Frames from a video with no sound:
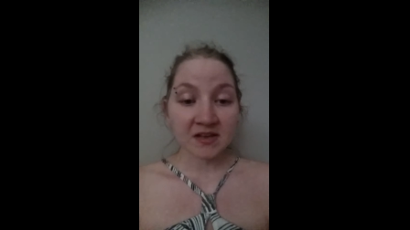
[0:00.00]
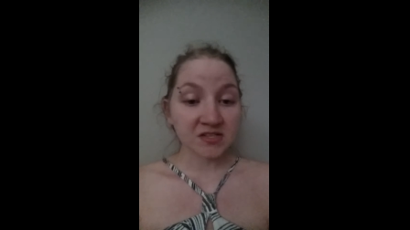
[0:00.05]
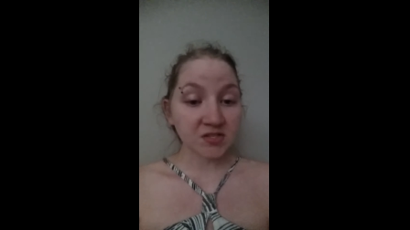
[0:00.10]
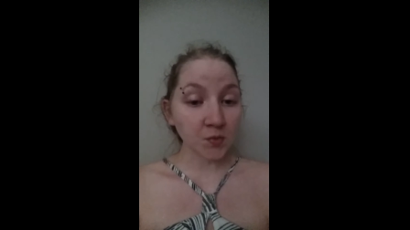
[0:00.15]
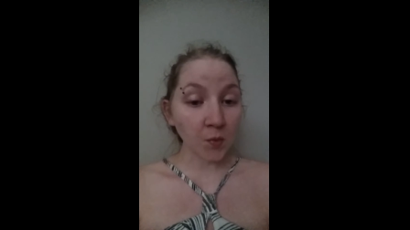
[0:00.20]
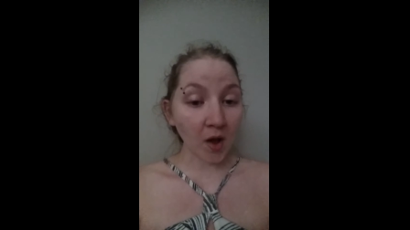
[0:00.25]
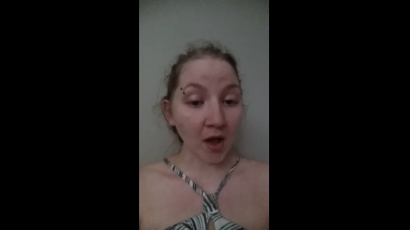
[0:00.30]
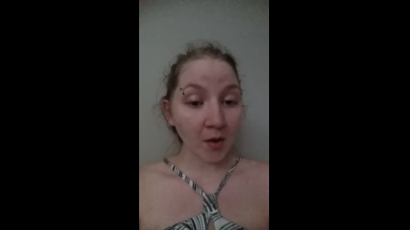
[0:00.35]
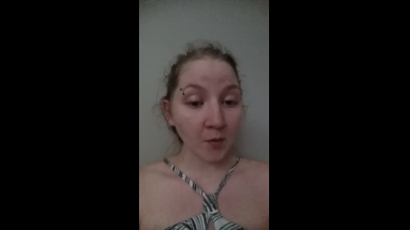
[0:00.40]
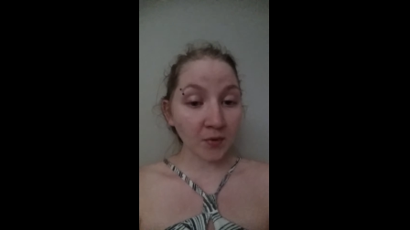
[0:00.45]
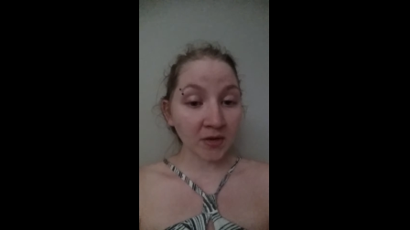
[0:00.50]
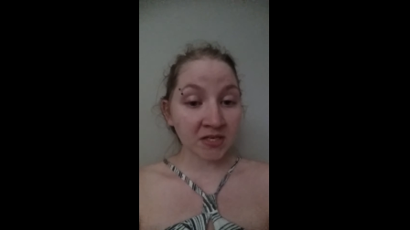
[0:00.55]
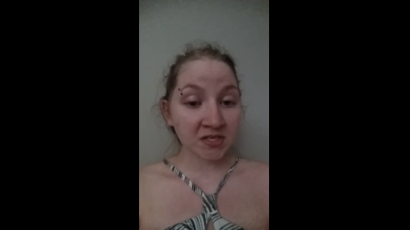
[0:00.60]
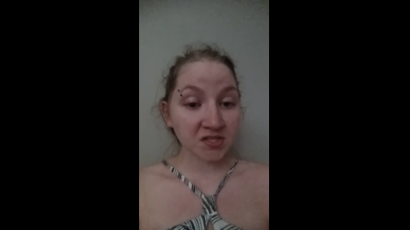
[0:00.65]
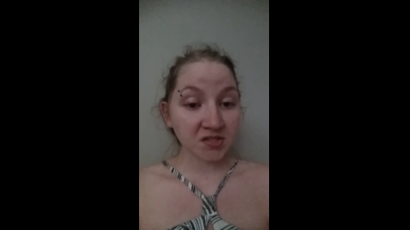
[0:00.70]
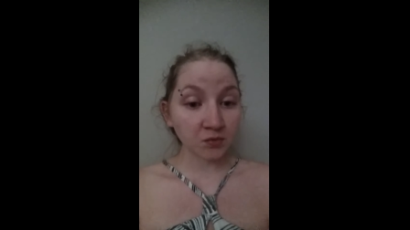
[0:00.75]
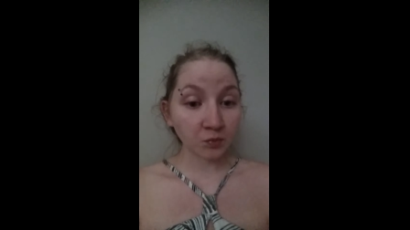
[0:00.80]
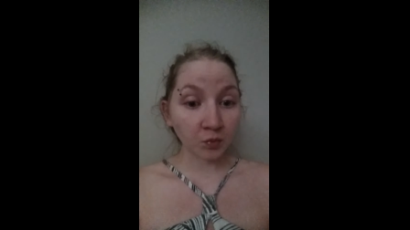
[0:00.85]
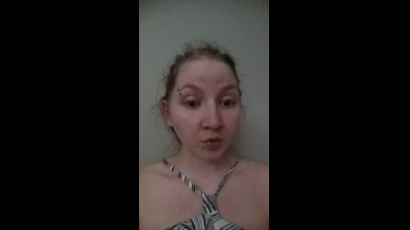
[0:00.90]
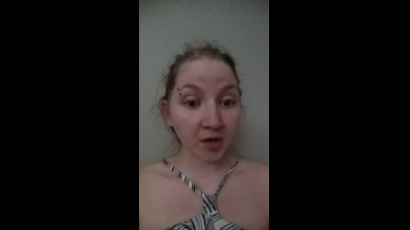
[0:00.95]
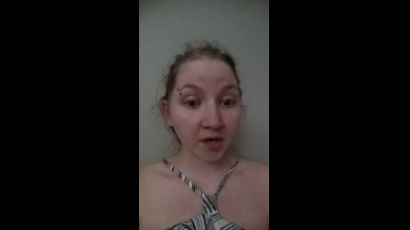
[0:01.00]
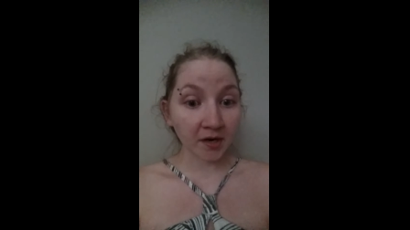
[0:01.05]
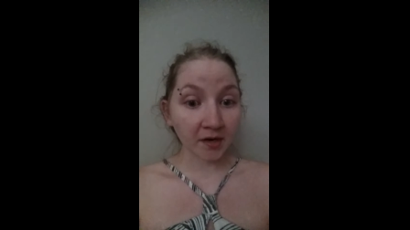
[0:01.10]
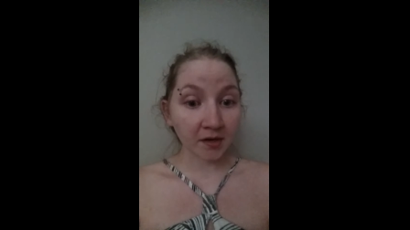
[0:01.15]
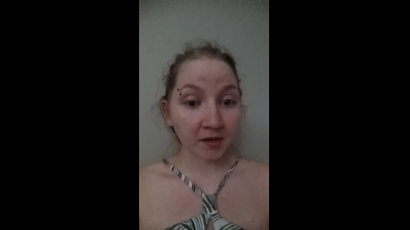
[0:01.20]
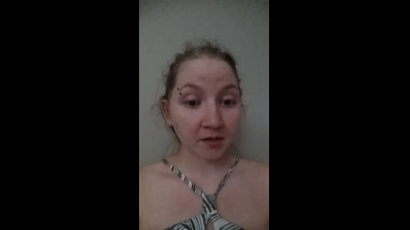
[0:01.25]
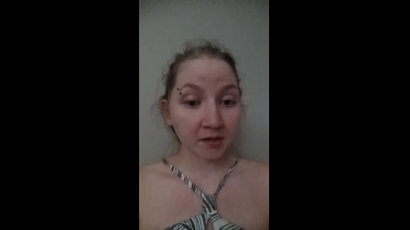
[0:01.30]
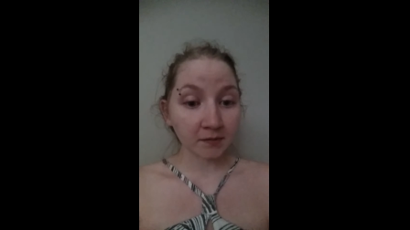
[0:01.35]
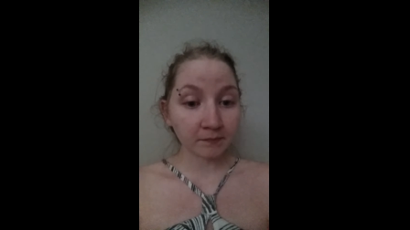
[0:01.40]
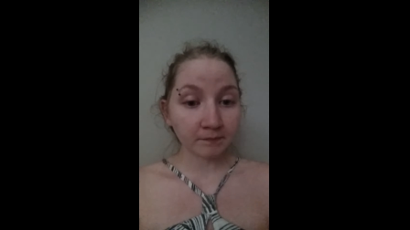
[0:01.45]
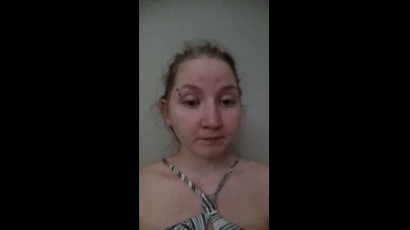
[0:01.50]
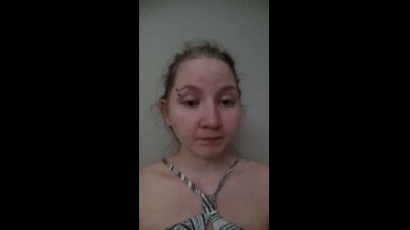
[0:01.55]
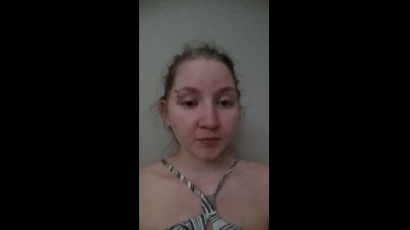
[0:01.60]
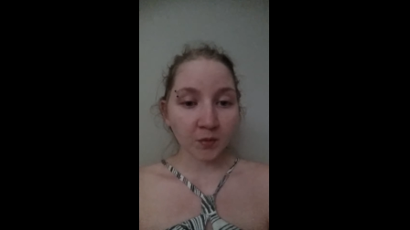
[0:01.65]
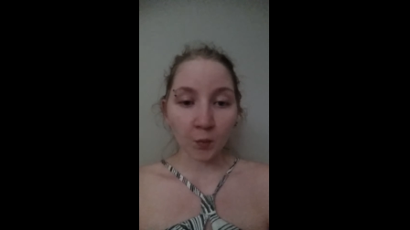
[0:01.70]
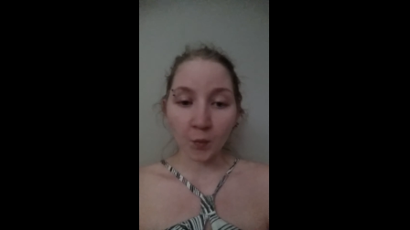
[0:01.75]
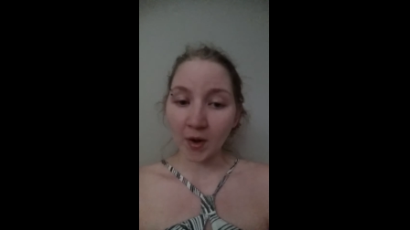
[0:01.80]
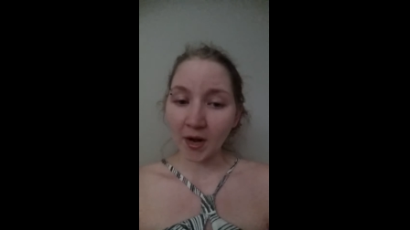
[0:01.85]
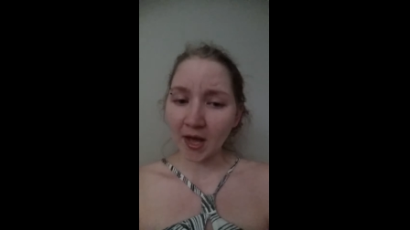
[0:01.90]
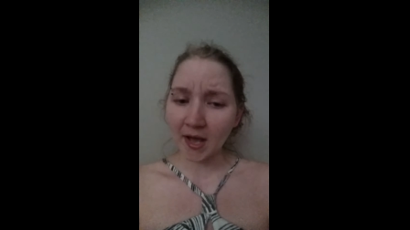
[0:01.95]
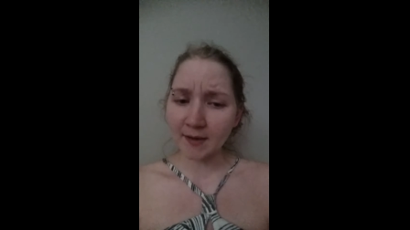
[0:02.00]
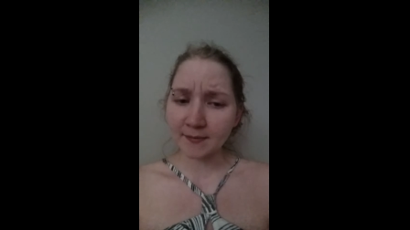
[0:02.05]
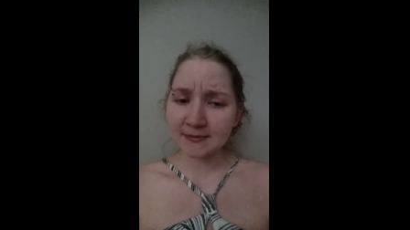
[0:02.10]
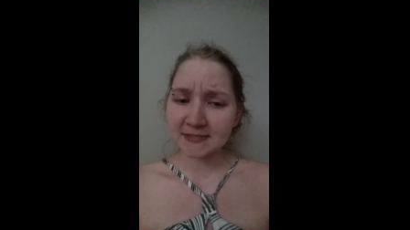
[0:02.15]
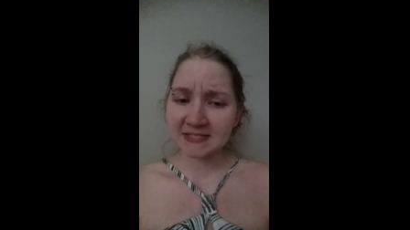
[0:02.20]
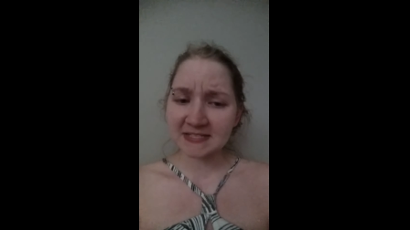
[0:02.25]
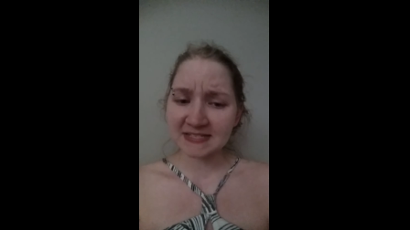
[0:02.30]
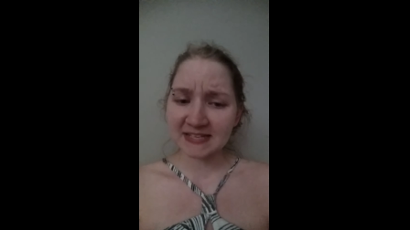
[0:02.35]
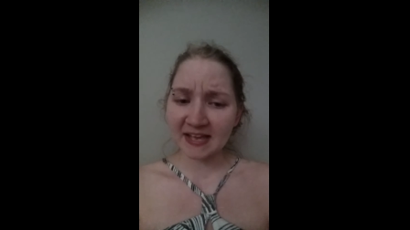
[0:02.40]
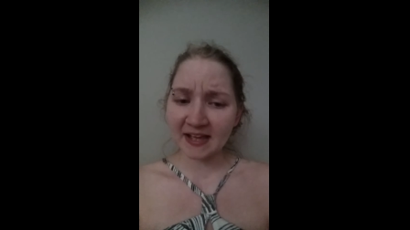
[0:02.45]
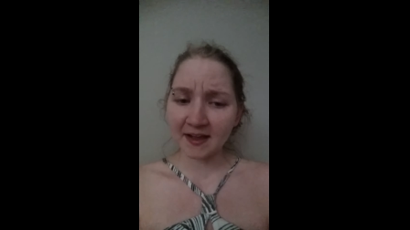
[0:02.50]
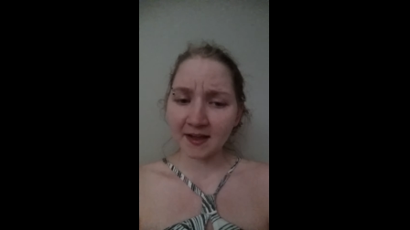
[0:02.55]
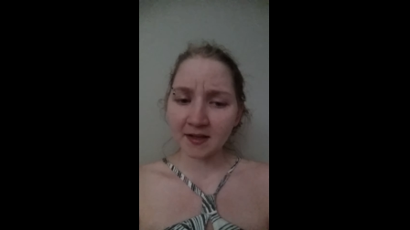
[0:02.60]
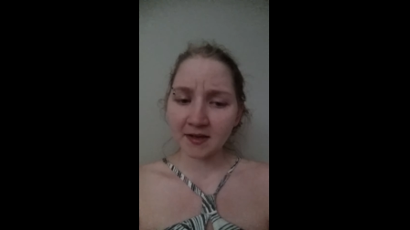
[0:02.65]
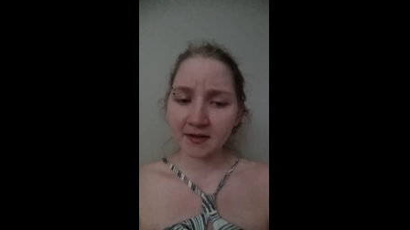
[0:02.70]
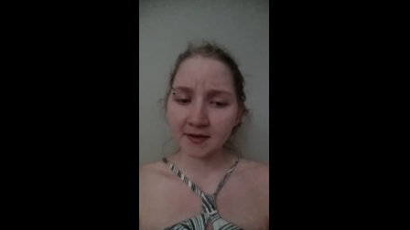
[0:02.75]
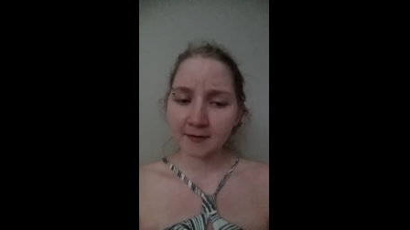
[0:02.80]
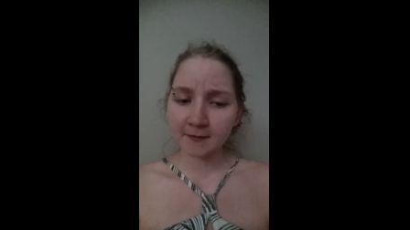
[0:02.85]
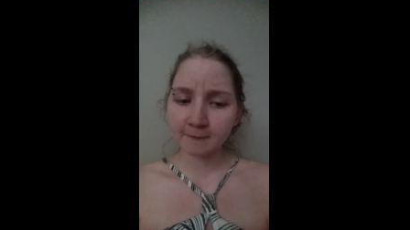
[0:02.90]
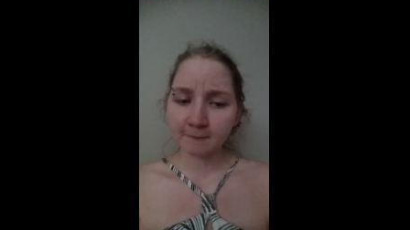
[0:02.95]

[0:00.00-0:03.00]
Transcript: So I went to work when I was sick,